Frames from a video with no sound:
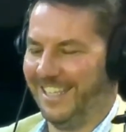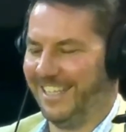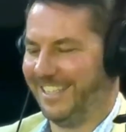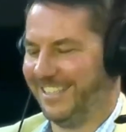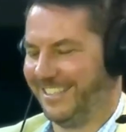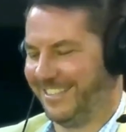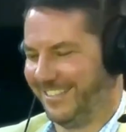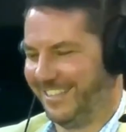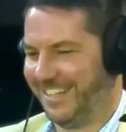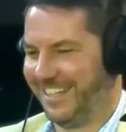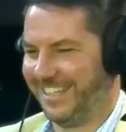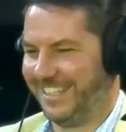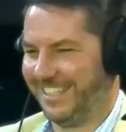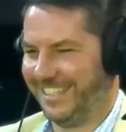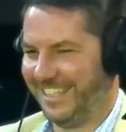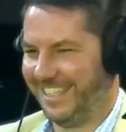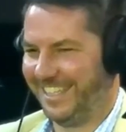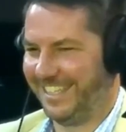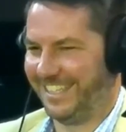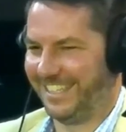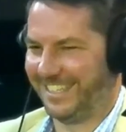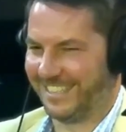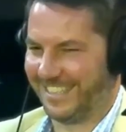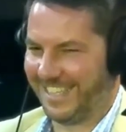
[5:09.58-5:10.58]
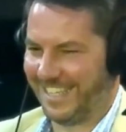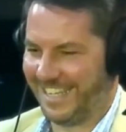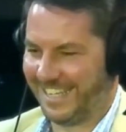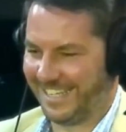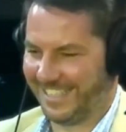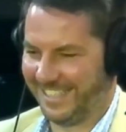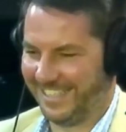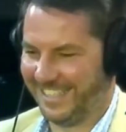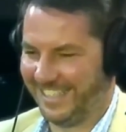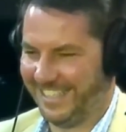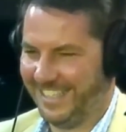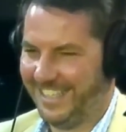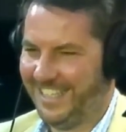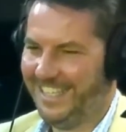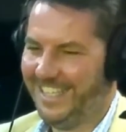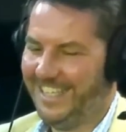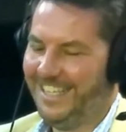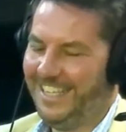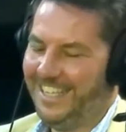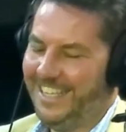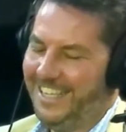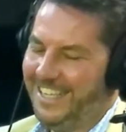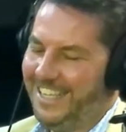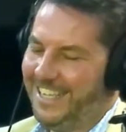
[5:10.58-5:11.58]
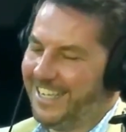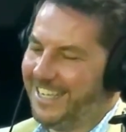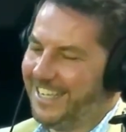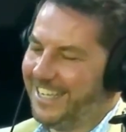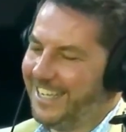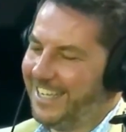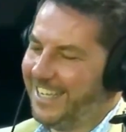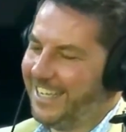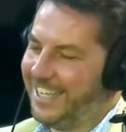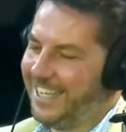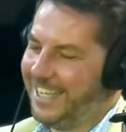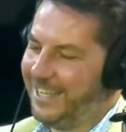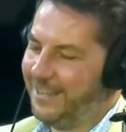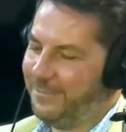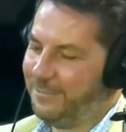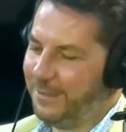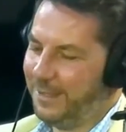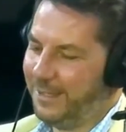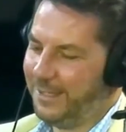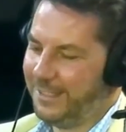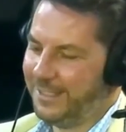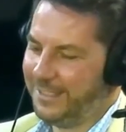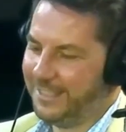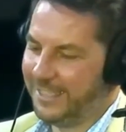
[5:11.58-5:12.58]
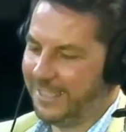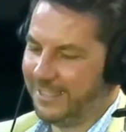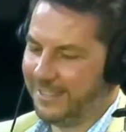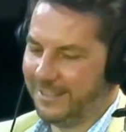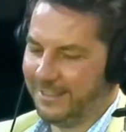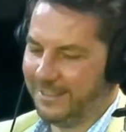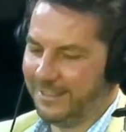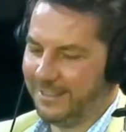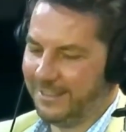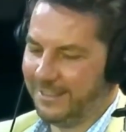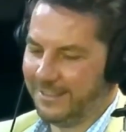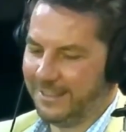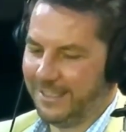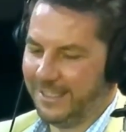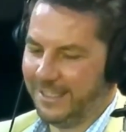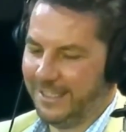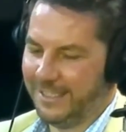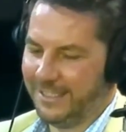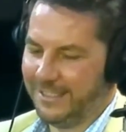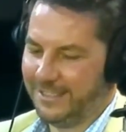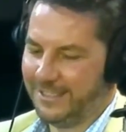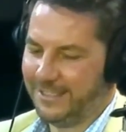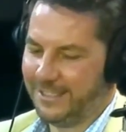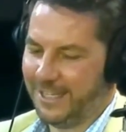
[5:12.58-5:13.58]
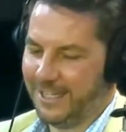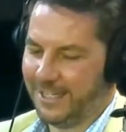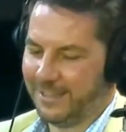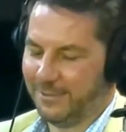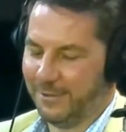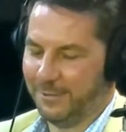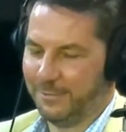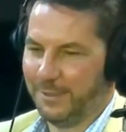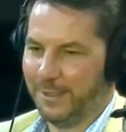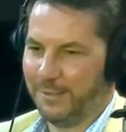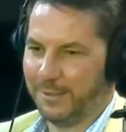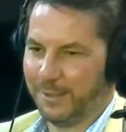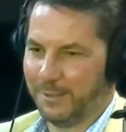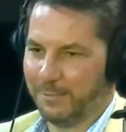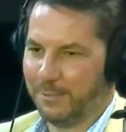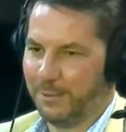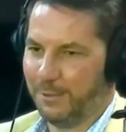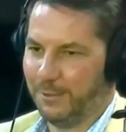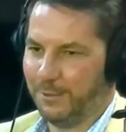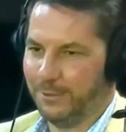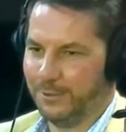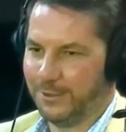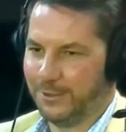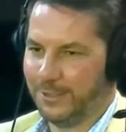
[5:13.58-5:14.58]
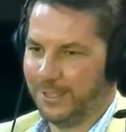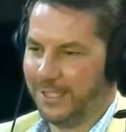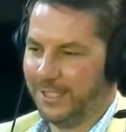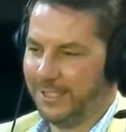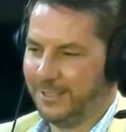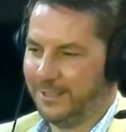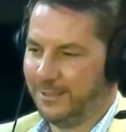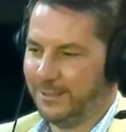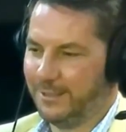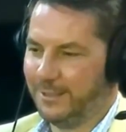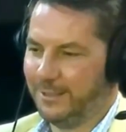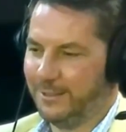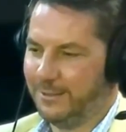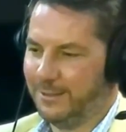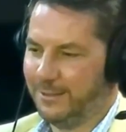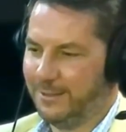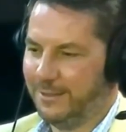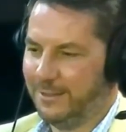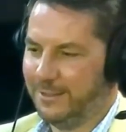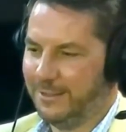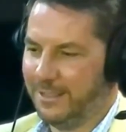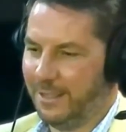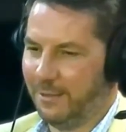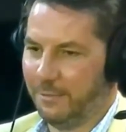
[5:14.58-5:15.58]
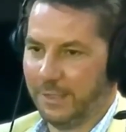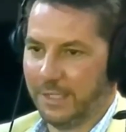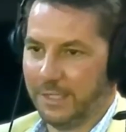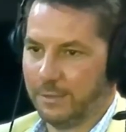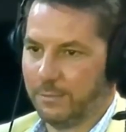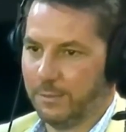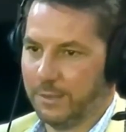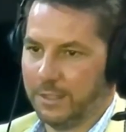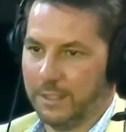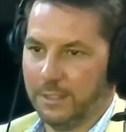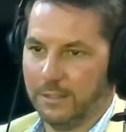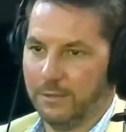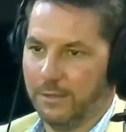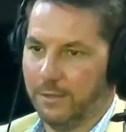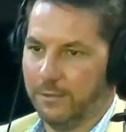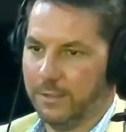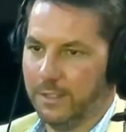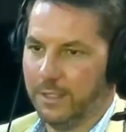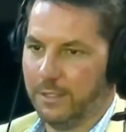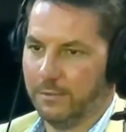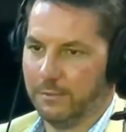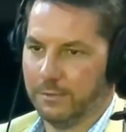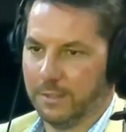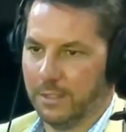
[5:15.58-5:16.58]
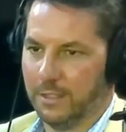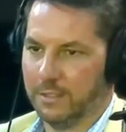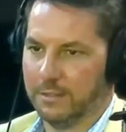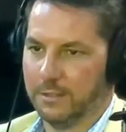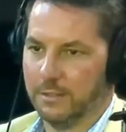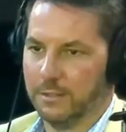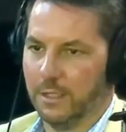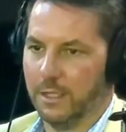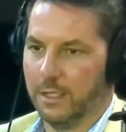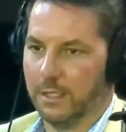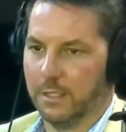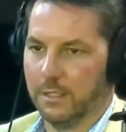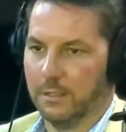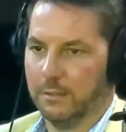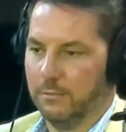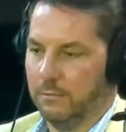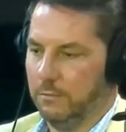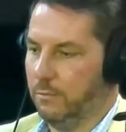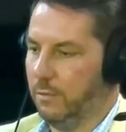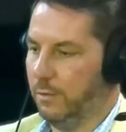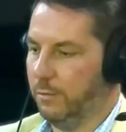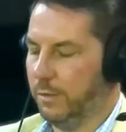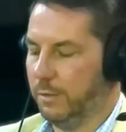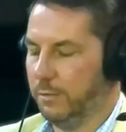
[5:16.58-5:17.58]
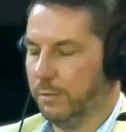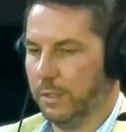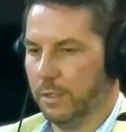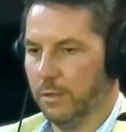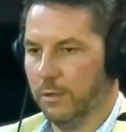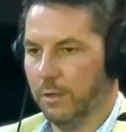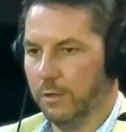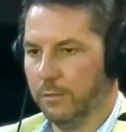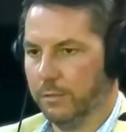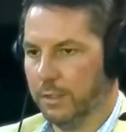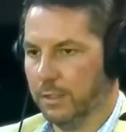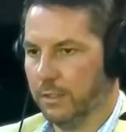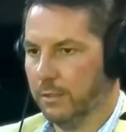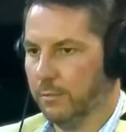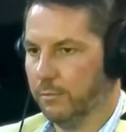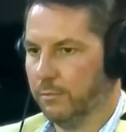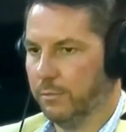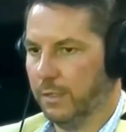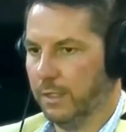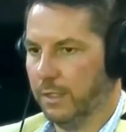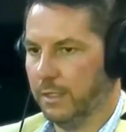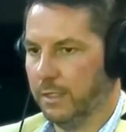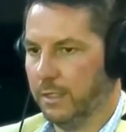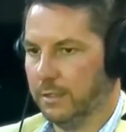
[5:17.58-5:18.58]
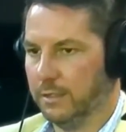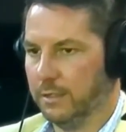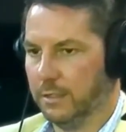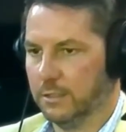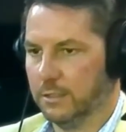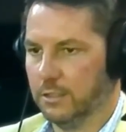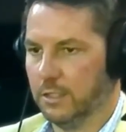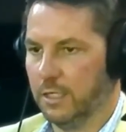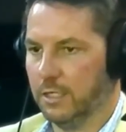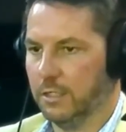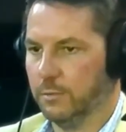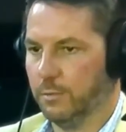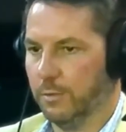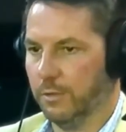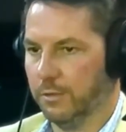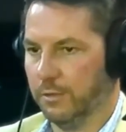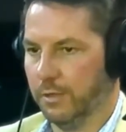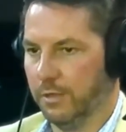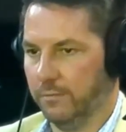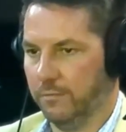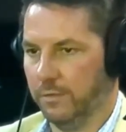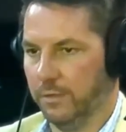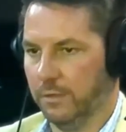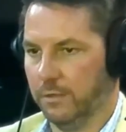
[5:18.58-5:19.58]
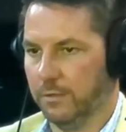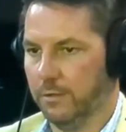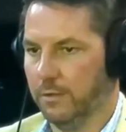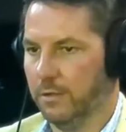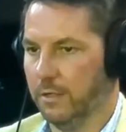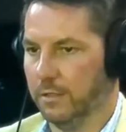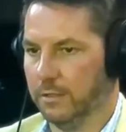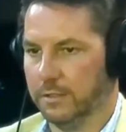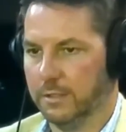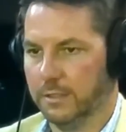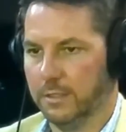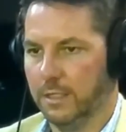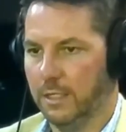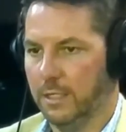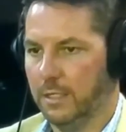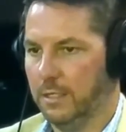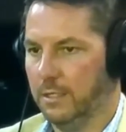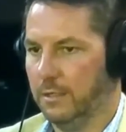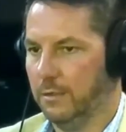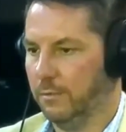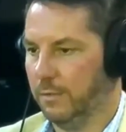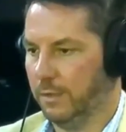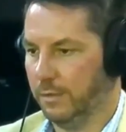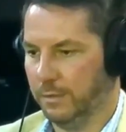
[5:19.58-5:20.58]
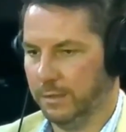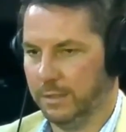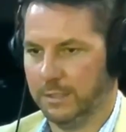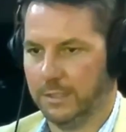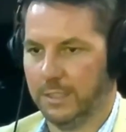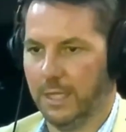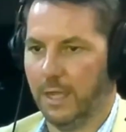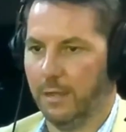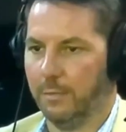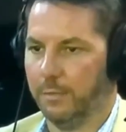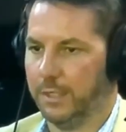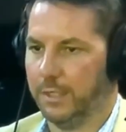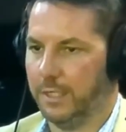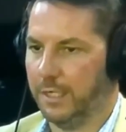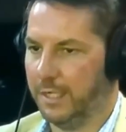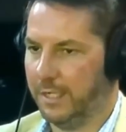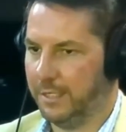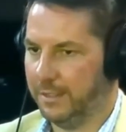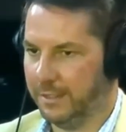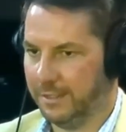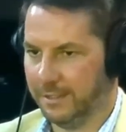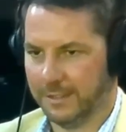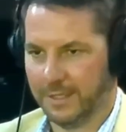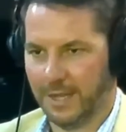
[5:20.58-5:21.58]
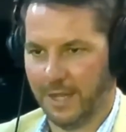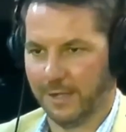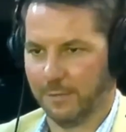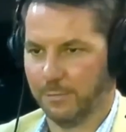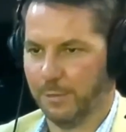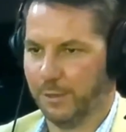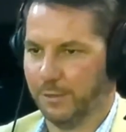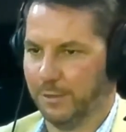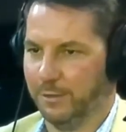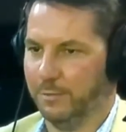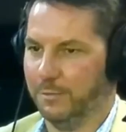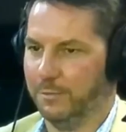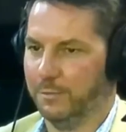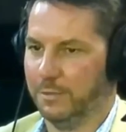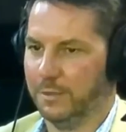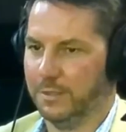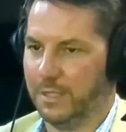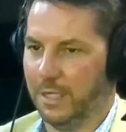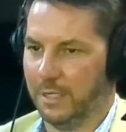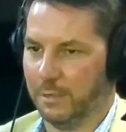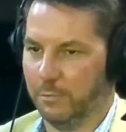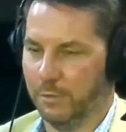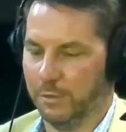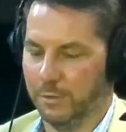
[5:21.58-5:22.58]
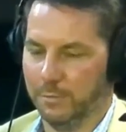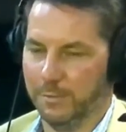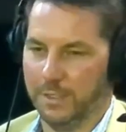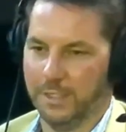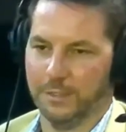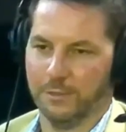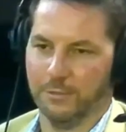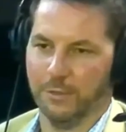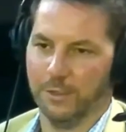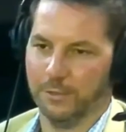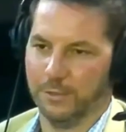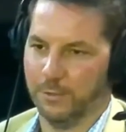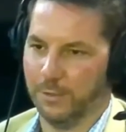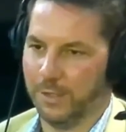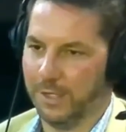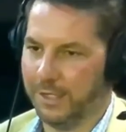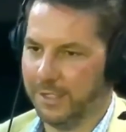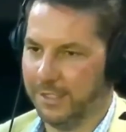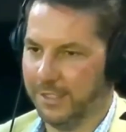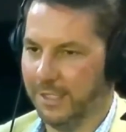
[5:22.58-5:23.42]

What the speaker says: That's right. Exactly. But, the Czech Republic and Polish kids, that's what they do every day. It was us, we would go over there and play in the exchange program for lacrosse. We would dominate the Stockport Metros, right?